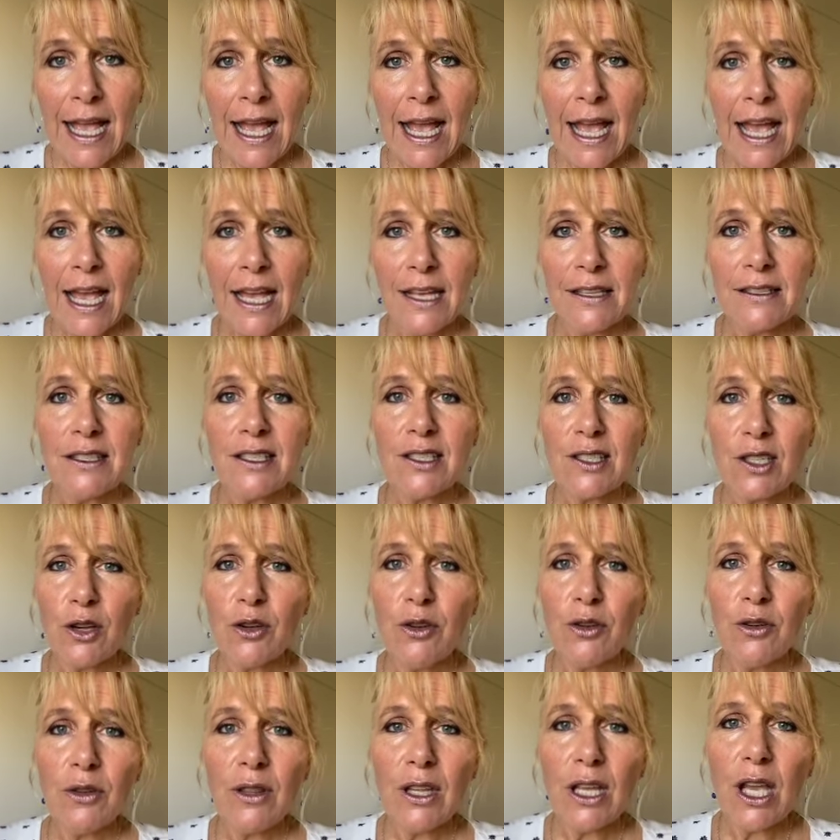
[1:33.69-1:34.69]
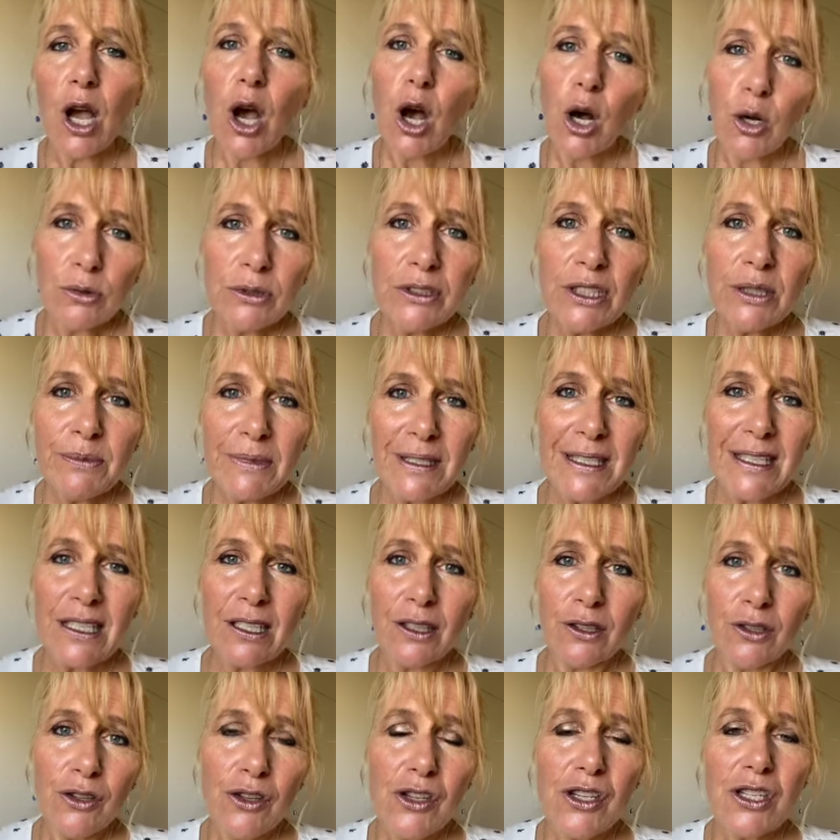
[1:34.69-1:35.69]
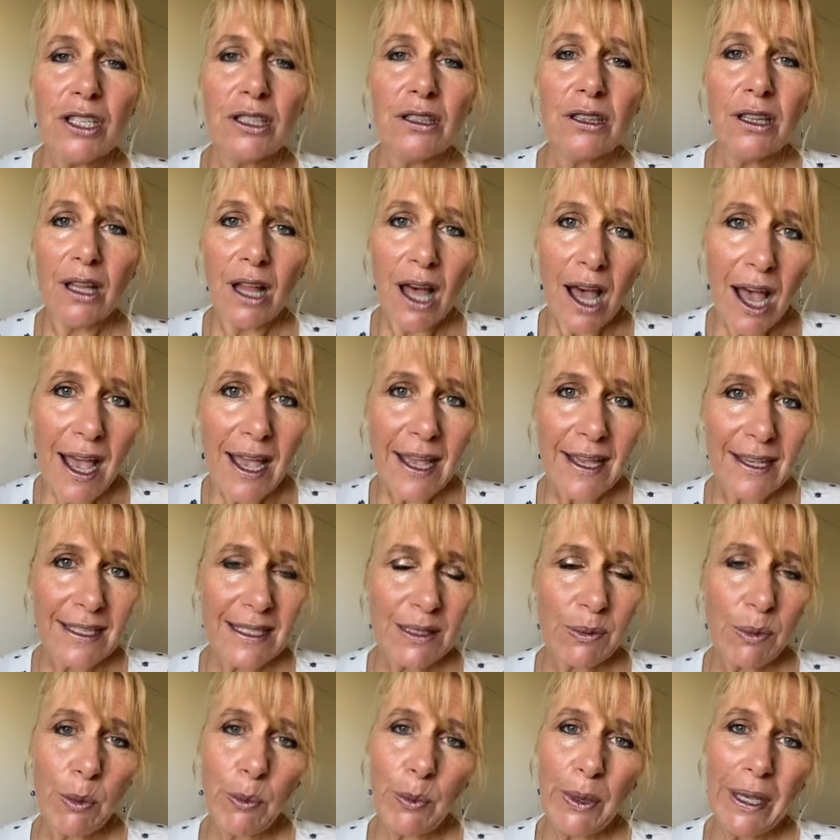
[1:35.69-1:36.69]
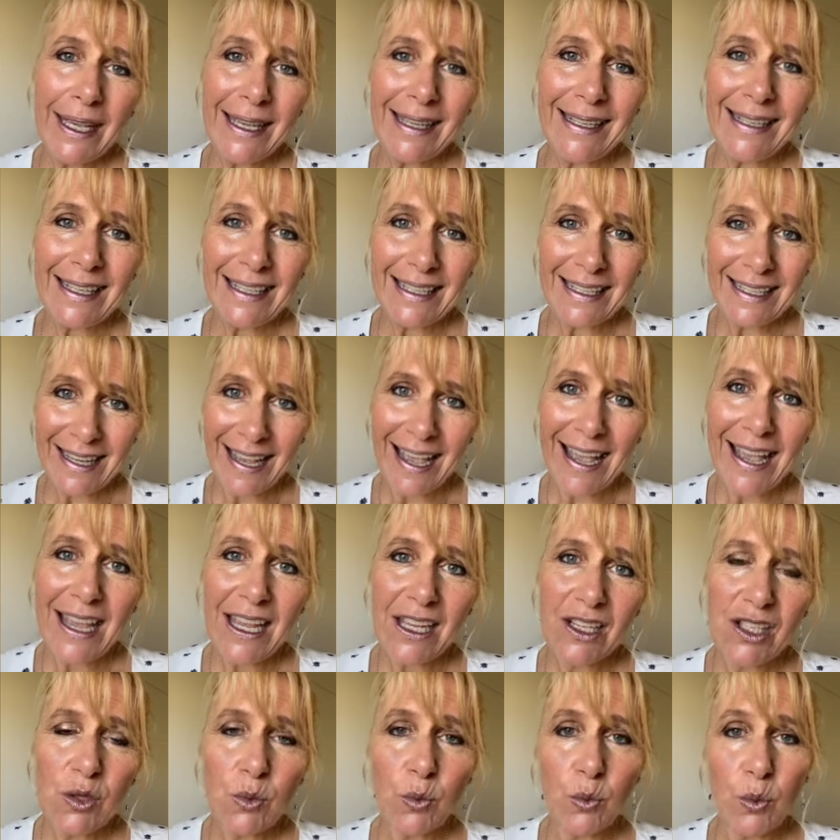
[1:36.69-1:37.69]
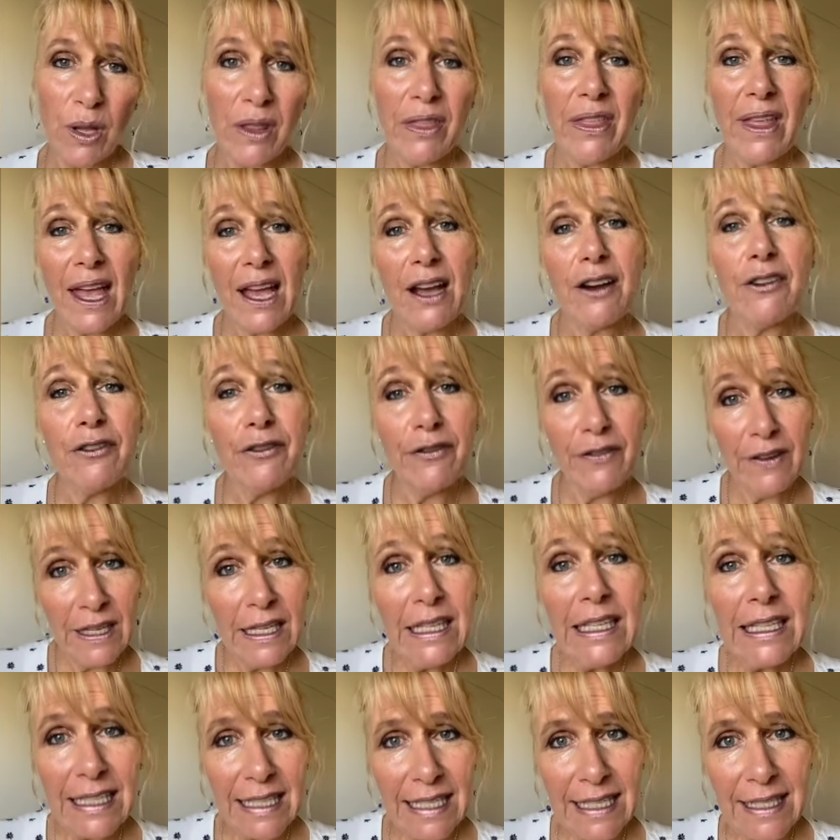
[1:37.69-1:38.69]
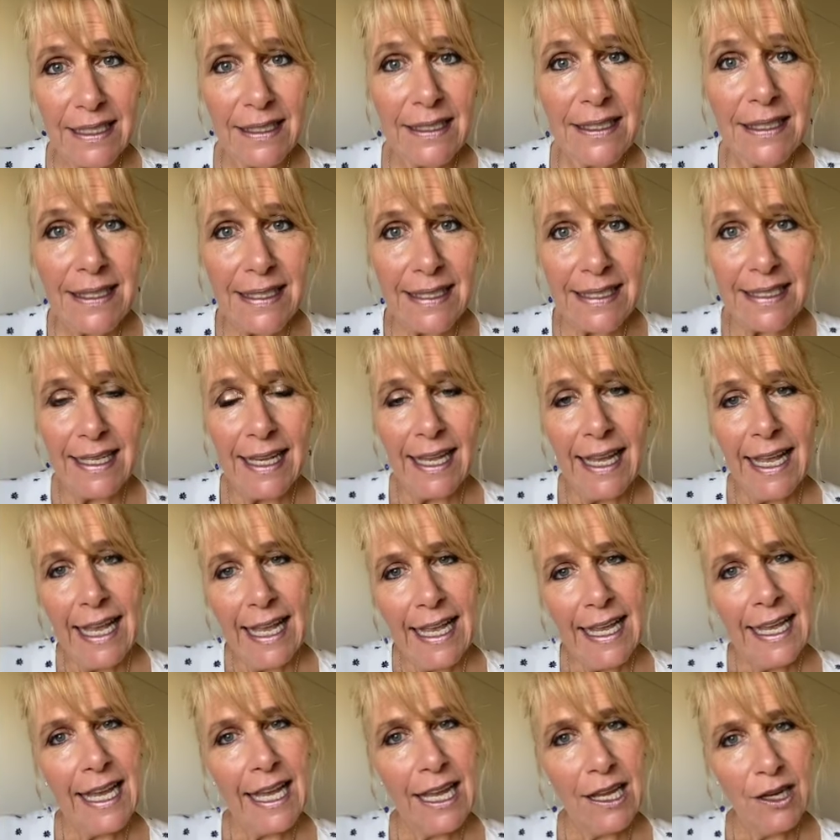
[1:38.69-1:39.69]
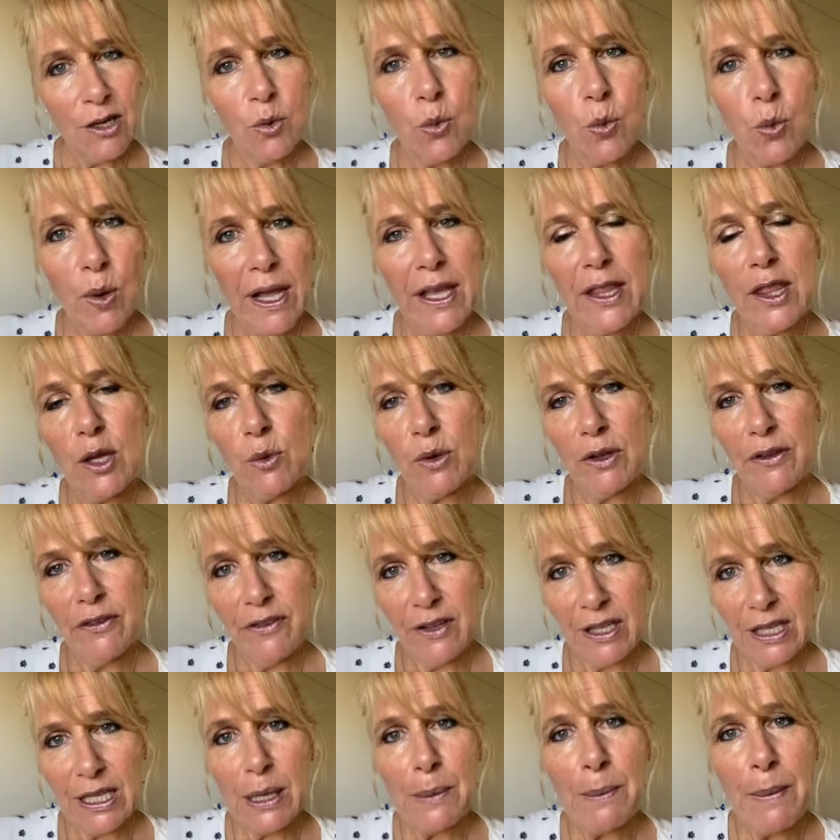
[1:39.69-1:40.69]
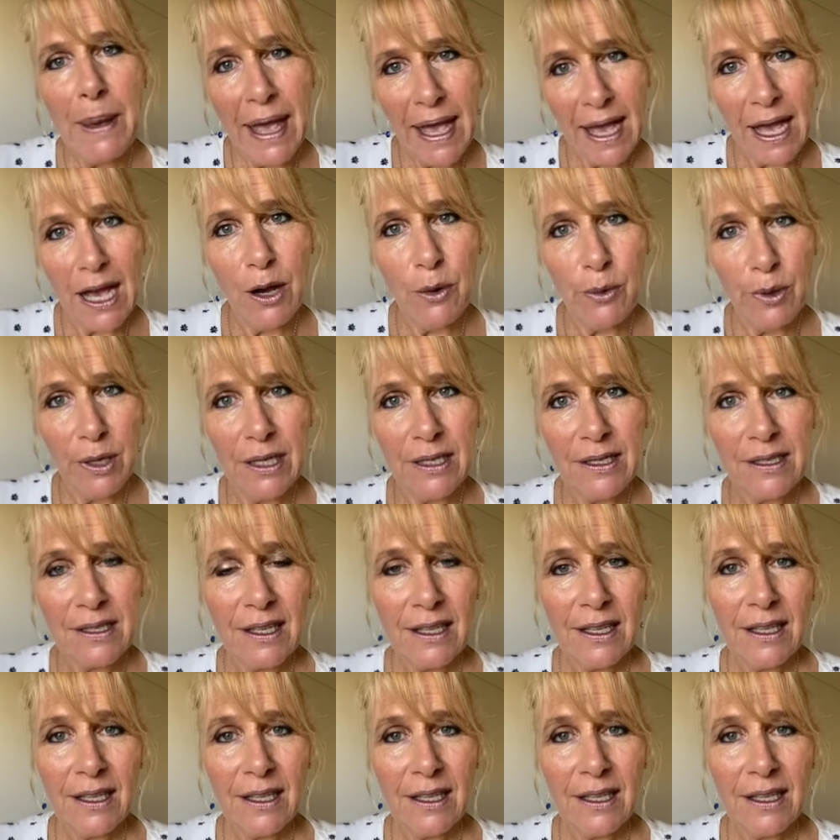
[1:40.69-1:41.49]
And so the ultimate solution lies when we can engage with our feelings in a way that we feel empowered.